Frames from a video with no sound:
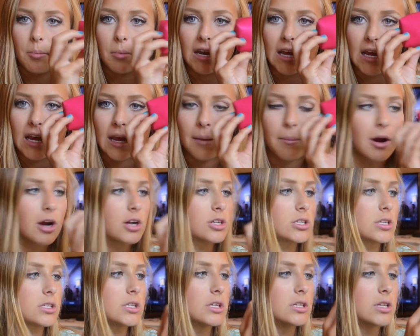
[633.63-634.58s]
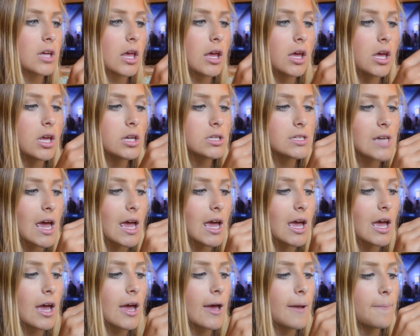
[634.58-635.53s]
a mini emergency kit,
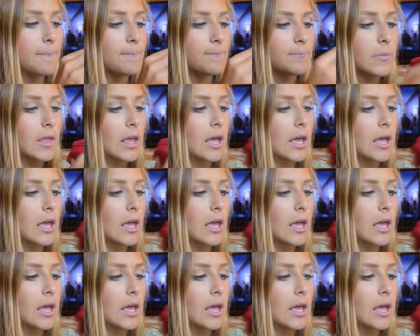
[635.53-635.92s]
and